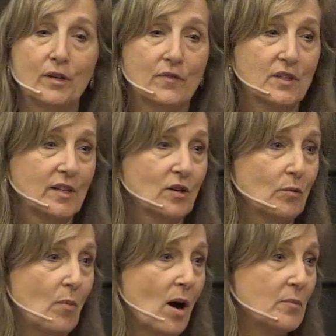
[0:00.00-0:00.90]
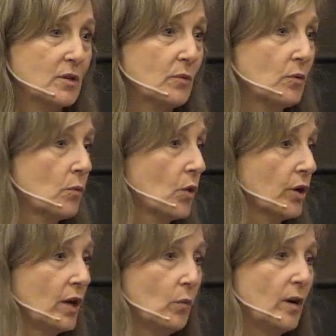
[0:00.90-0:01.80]
of the single moms that we were
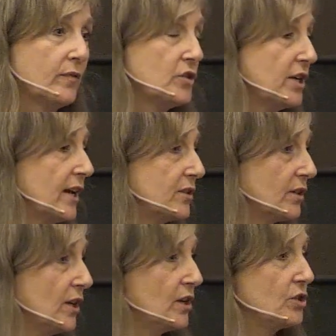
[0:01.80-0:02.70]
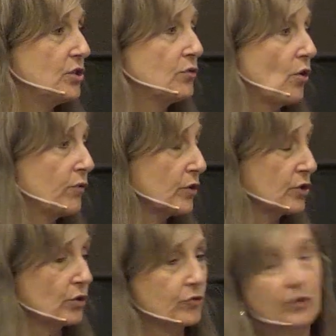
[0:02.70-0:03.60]
working with, she drove her
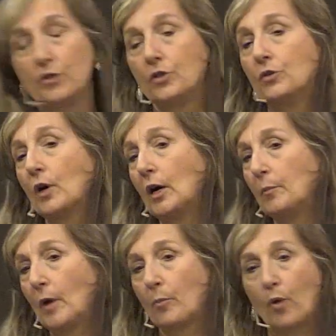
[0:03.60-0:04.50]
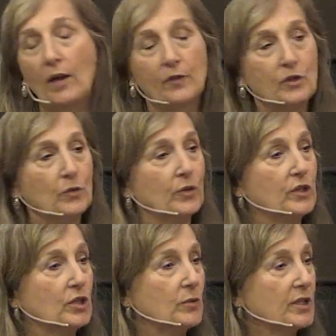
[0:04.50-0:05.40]
children to a private school
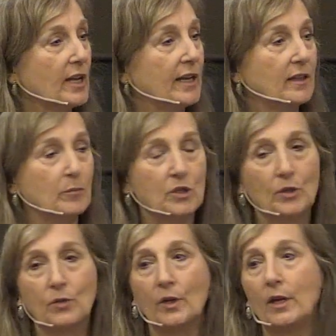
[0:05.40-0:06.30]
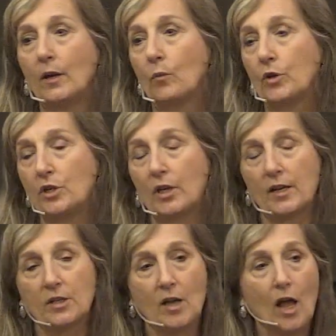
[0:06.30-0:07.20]
that she was sending them to, where she got
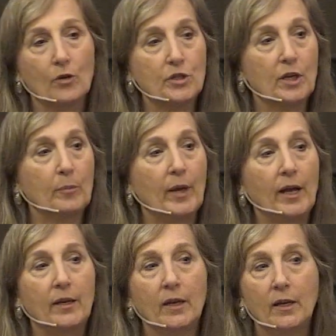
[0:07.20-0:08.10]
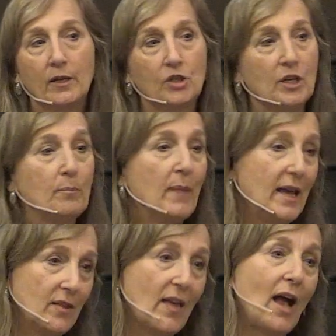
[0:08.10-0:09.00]
a scholarship, and she
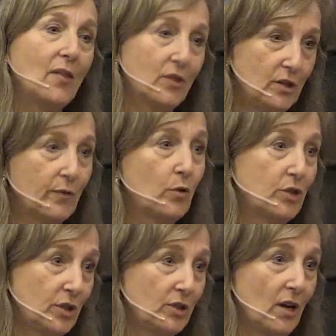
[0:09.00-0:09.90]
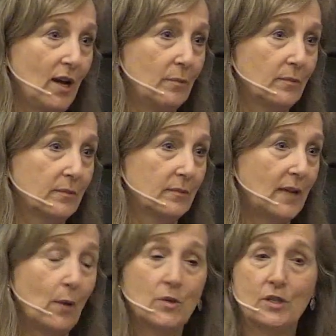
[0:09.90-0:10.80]
made that the devotion time.
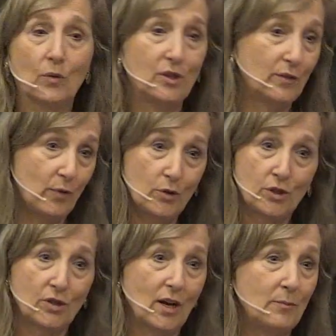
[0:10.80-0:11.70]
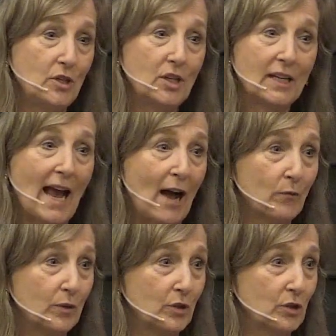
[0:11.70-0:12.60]
That was the only devotion time she could
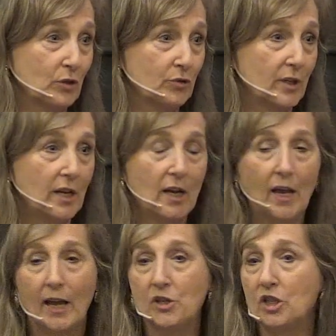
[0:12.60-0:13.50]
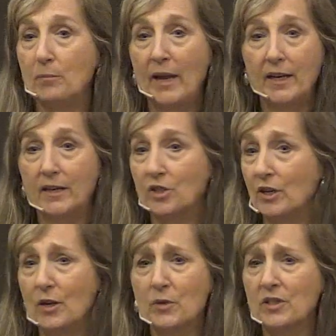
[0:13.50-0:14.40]
have with the children, and she made
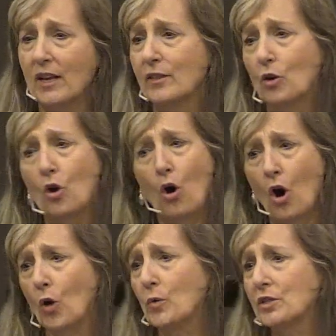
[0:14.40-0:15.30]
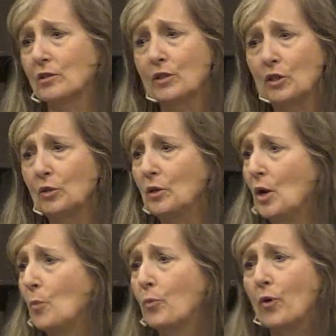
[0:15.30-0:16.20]
it was like their car was a little
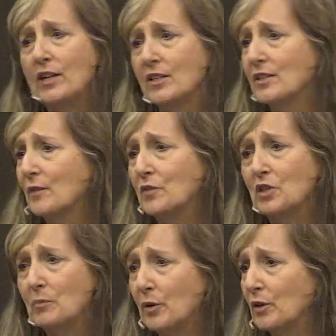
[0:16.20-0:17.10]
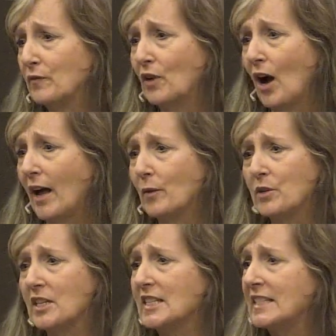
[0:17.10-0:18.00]
presence of the Spirit of God. It
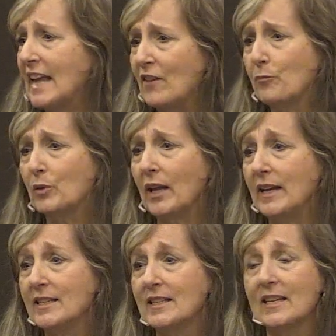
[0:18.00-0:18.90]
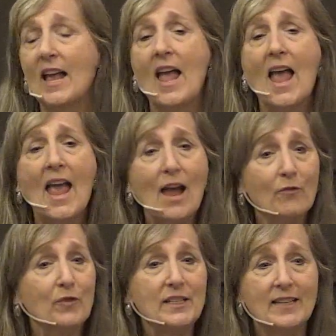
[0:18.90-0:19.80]
was a safe place
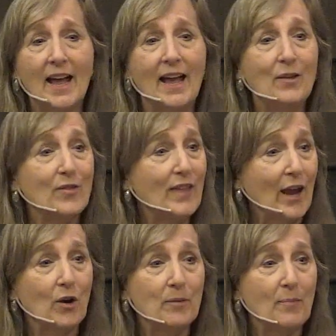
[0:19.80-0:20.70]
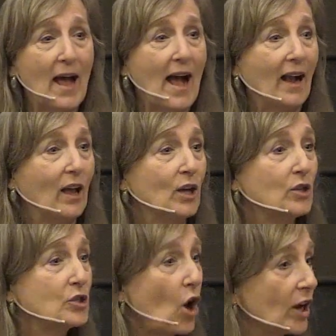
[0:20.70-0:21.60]
every day, there and back,
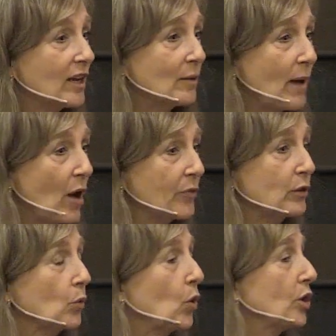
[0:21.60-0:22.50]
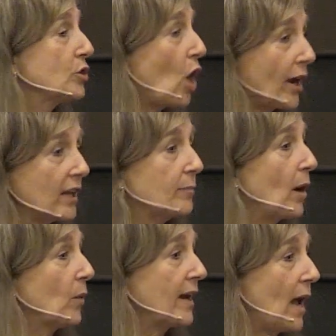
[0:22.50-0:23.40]
talking about the Lord, talking
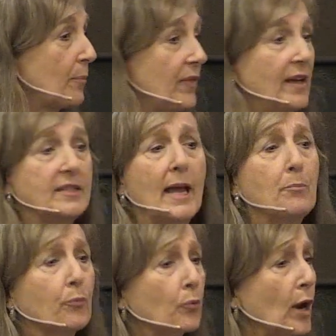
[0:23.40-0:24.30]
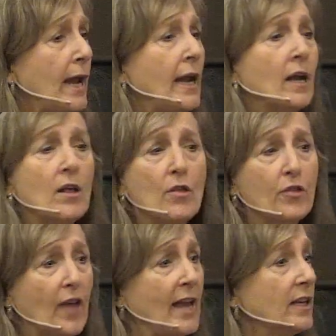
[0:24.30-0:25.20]
about what happened that day, praying,
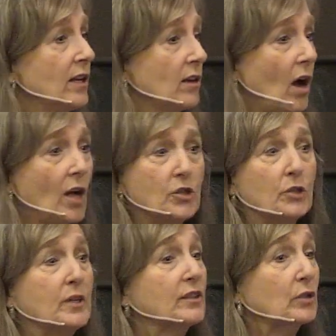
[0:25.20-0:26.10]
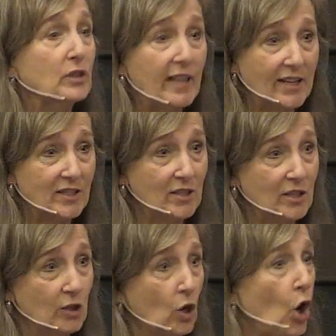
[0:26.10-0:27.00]
thanking God, doing little lessons
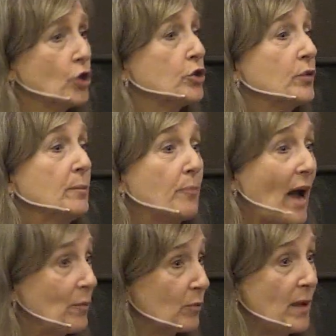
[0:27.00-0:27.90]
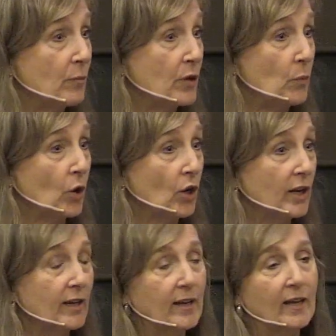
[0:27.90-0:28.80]
in the car, doing Bible memory work,
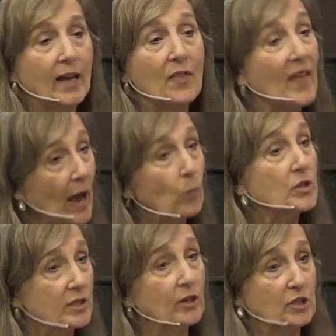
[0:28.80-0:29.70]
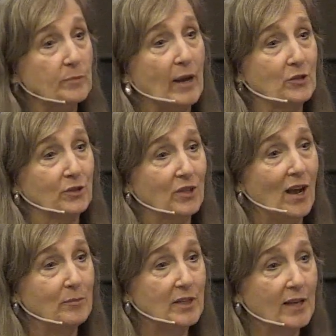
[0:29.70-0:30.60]
and that was their special
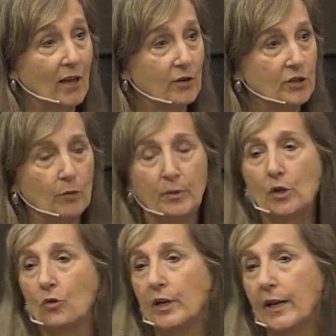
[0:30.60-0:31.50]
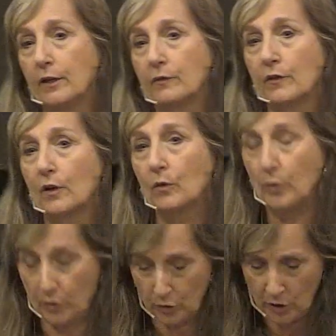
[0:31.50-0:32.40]
time together. So be creative
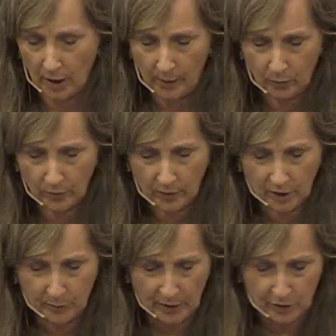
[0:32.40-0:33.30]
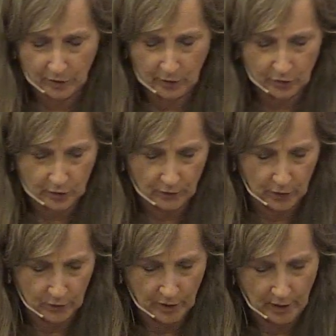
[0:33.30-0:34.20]
with your time, especially those of
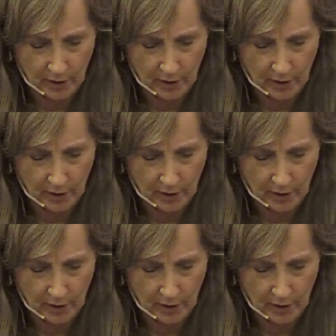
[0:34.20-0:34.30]
you